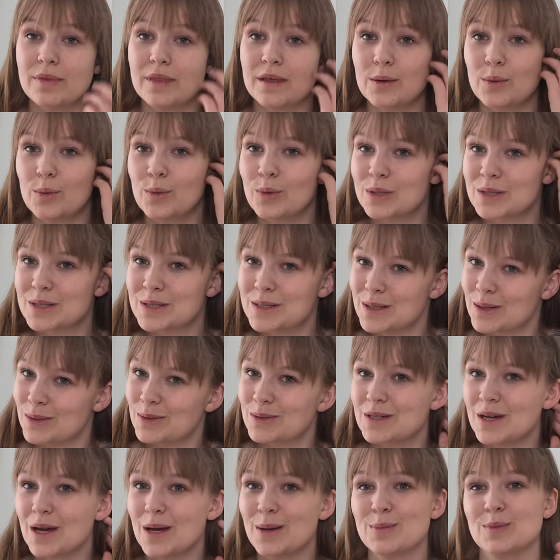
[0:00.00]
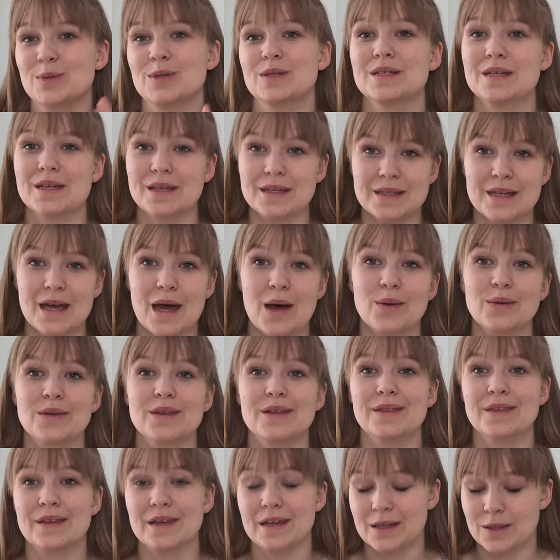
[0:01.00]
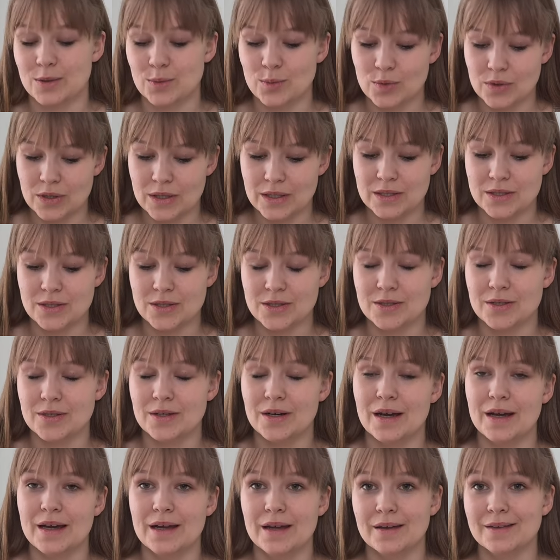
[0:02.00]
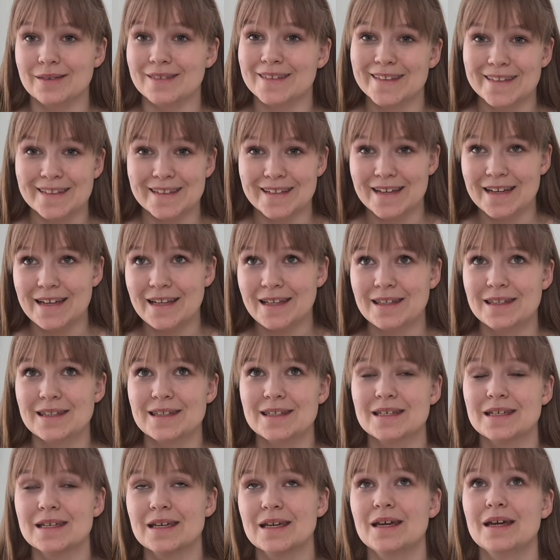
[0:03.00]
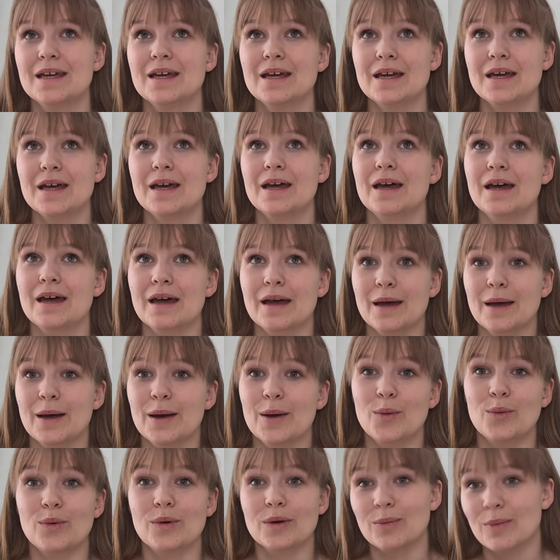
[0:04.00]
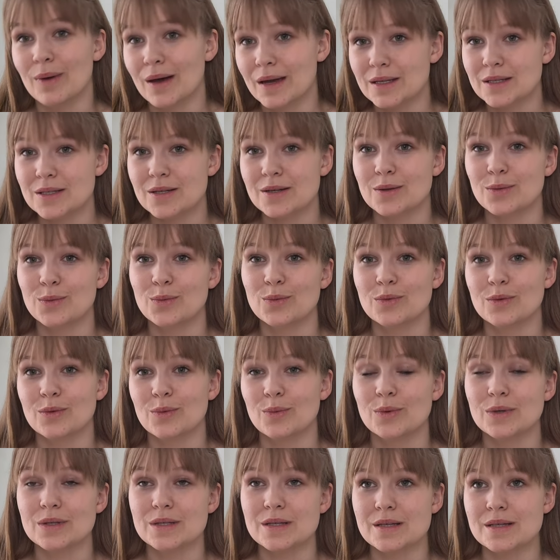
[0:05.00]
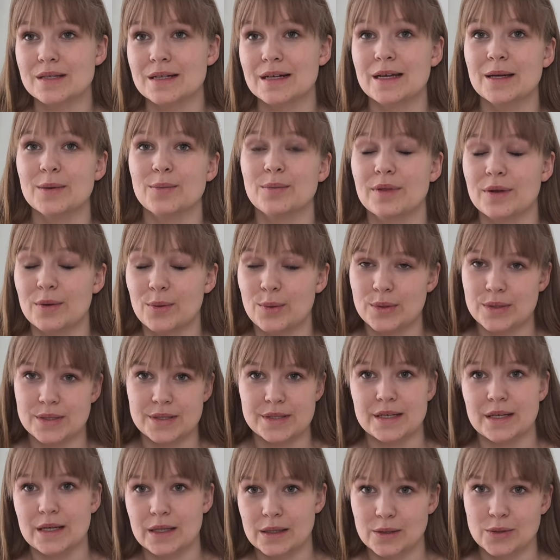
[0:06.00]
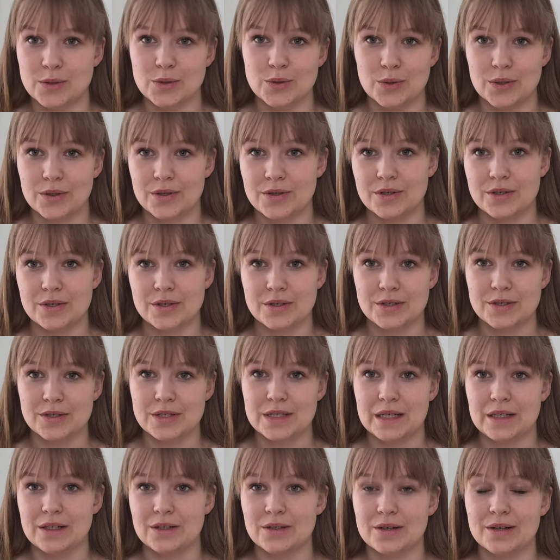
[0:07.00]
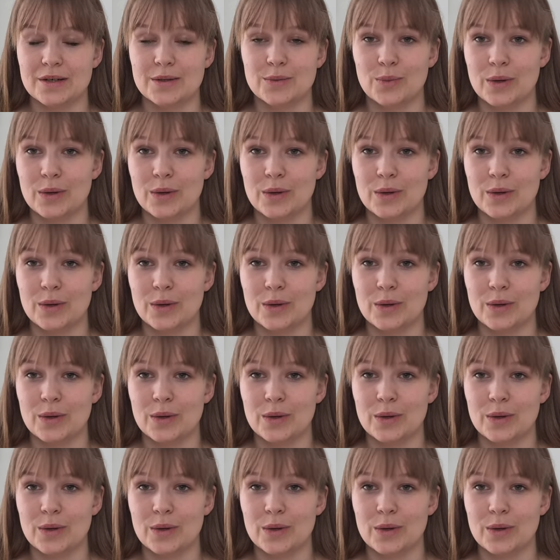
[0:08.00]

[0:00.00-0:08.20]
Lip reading: There was no time to sit down and take a breather and knit. When my son was asleep, there were still two other children.